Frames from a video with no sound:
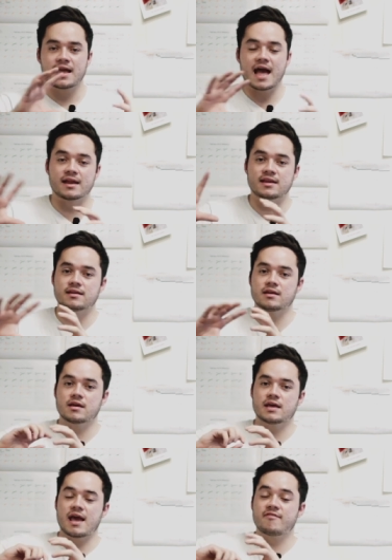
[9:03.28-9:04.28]
and in
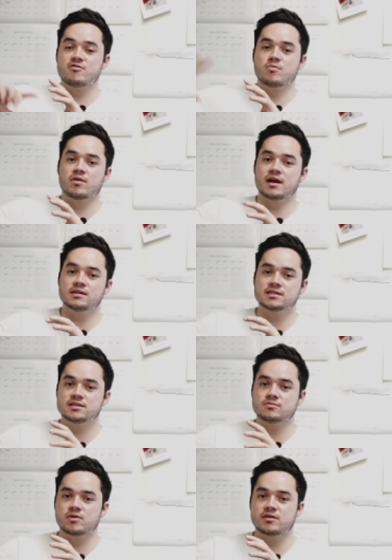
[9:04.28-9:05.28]
everywhere
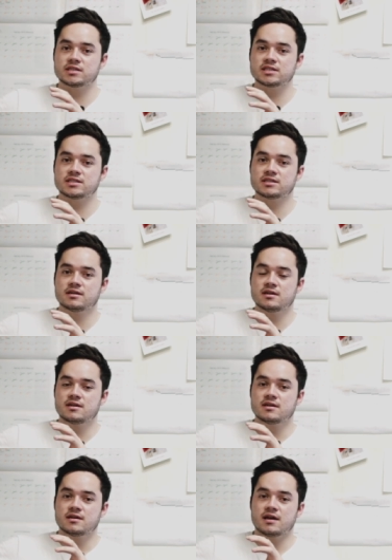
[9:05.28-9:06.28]
else where it's
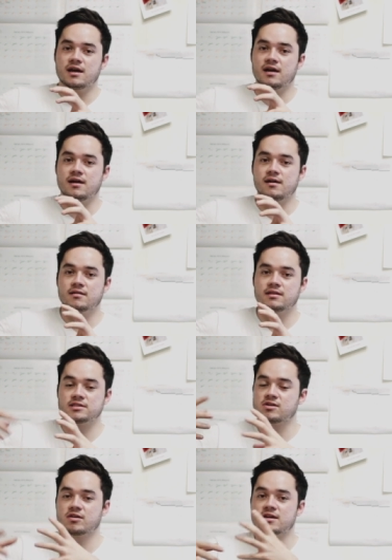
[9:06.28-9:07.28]
uh,
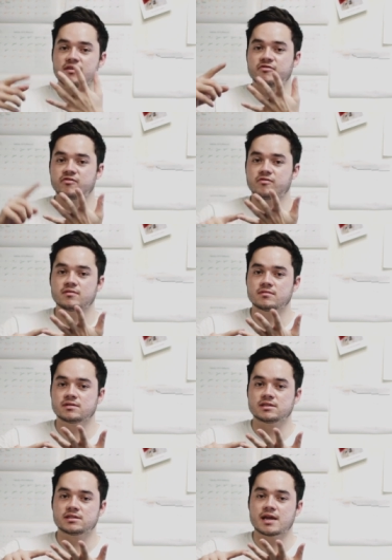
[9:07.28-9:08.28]
there's not enough
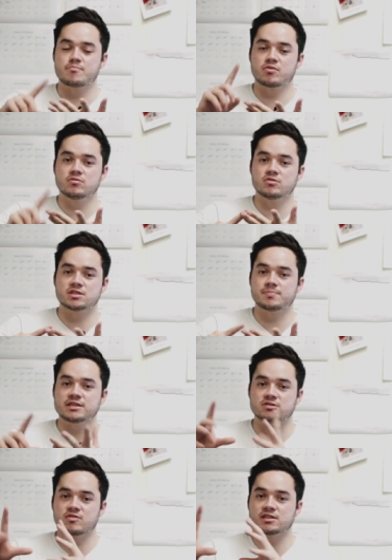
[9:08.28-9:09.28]
temporal or
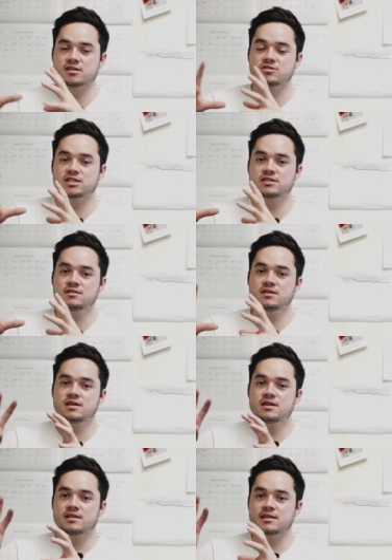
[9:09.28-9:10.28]
spatial resolution,
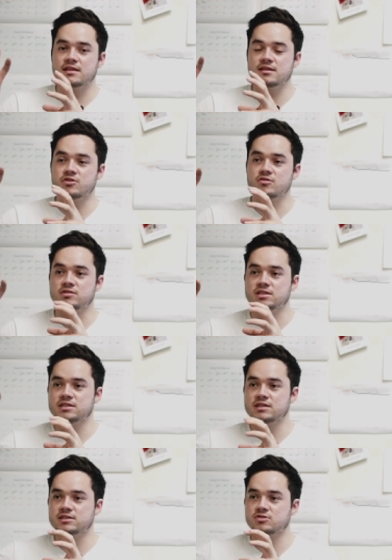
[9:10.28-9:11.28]
then they'll
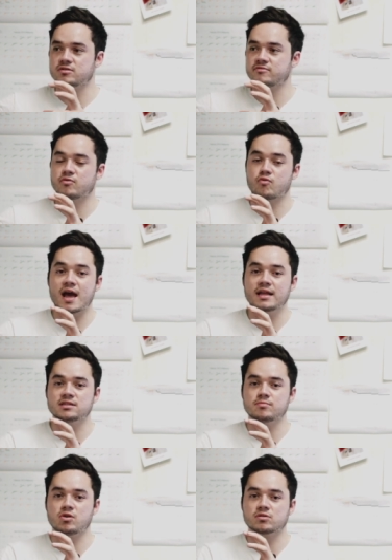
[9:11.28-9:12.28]
use sort of a
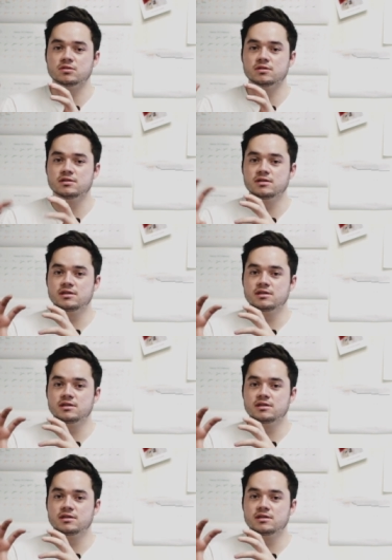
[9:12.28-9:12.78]
RANS model